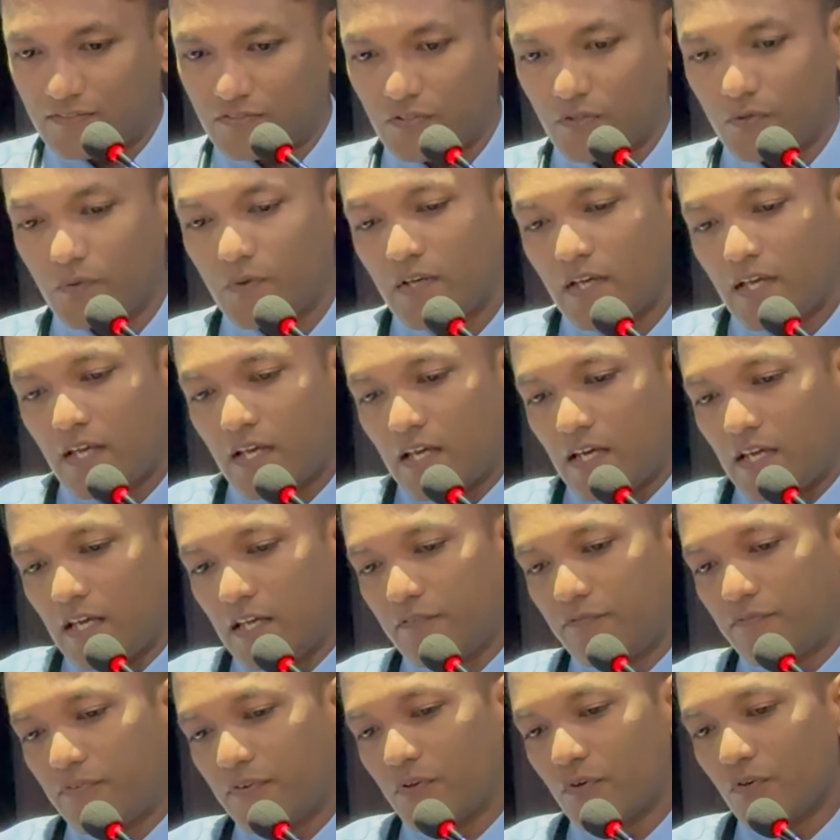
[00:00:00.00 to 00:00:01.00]
So
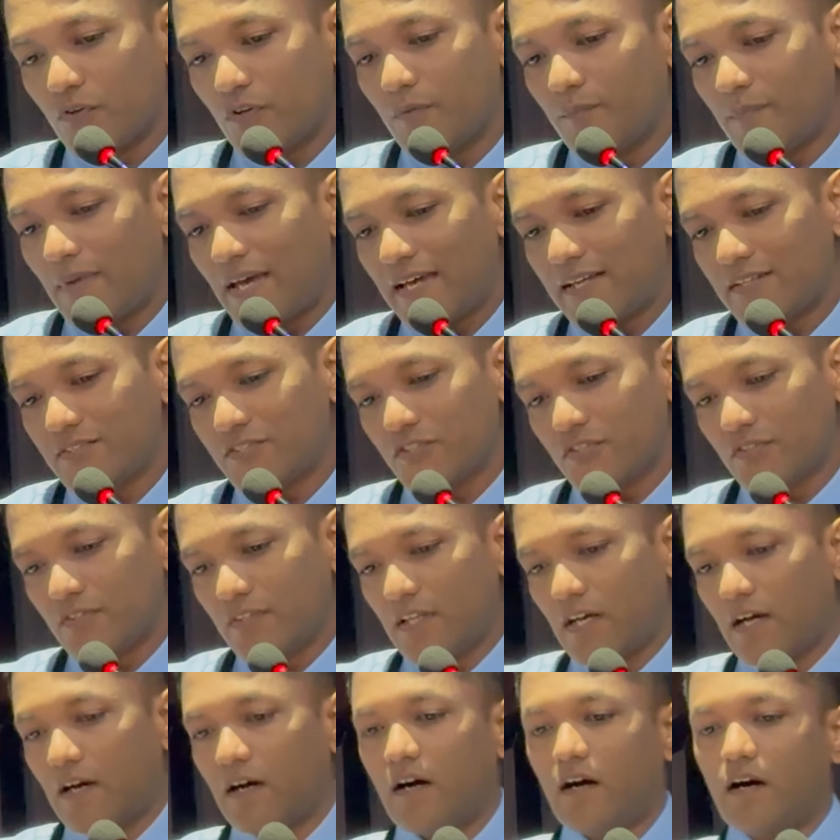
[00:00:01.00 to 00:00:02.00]
if you imagine
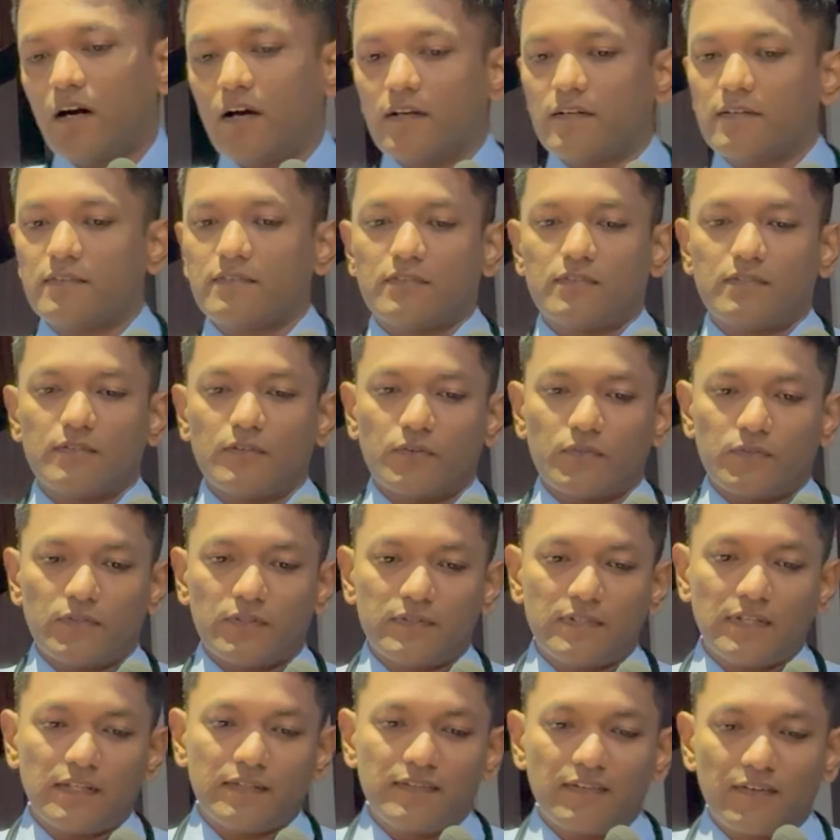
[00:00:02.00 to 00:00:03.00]
the heart, so
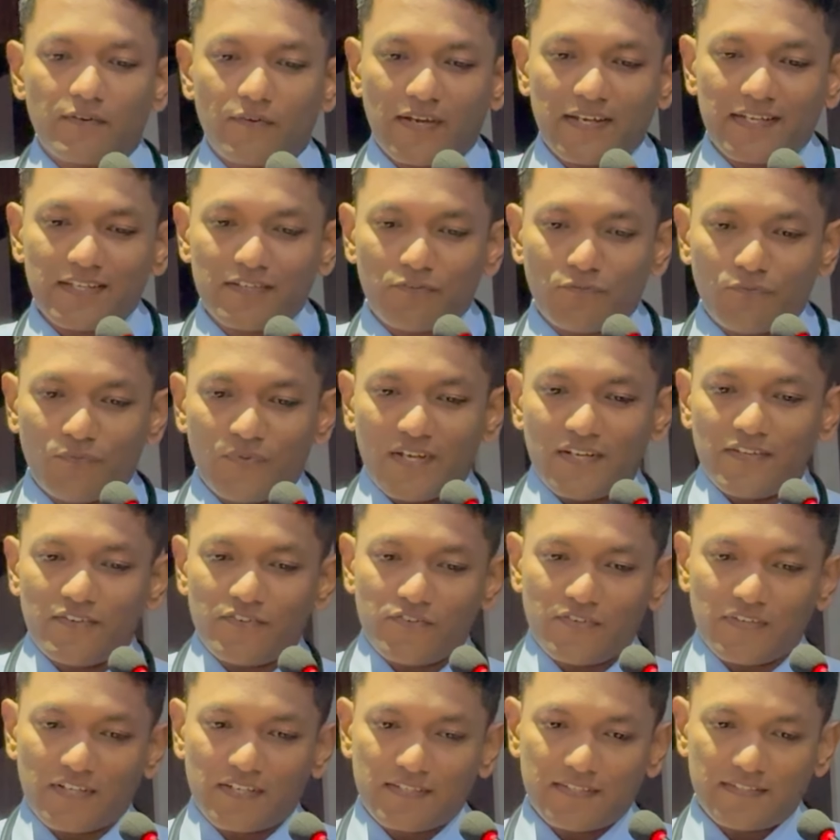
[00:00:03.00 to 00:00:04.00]
the right
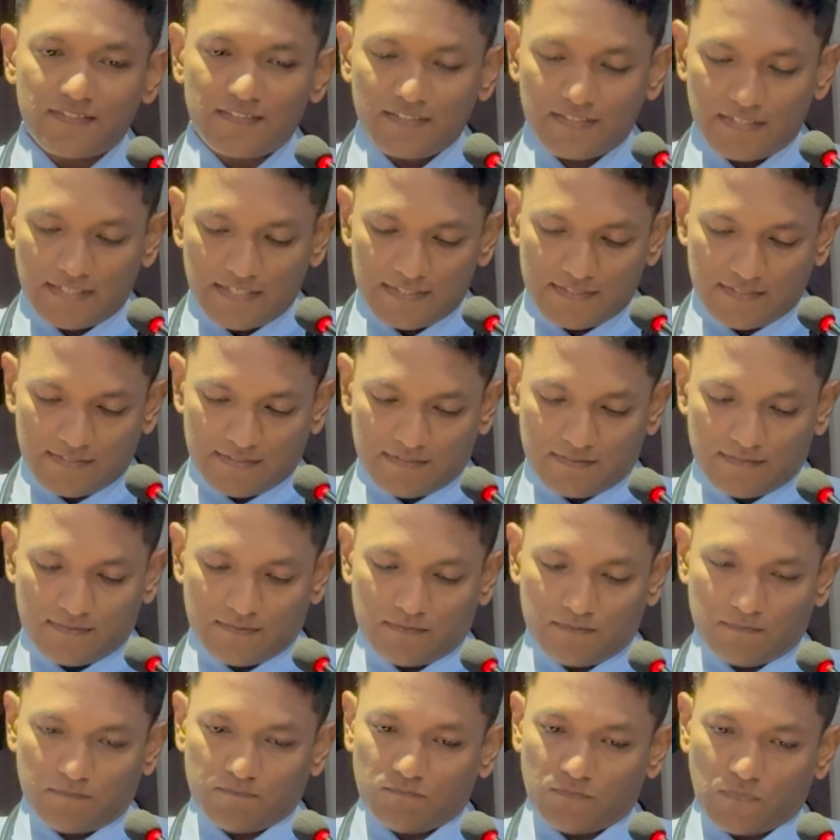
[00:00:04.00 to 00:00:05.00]
ventricle
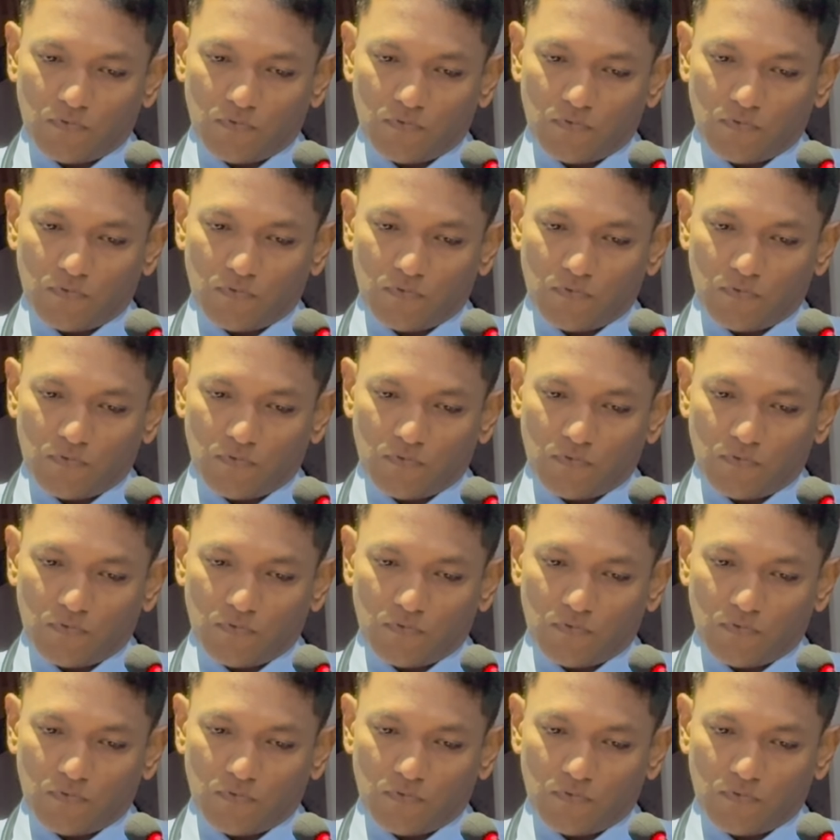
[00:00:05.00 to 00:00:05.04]
is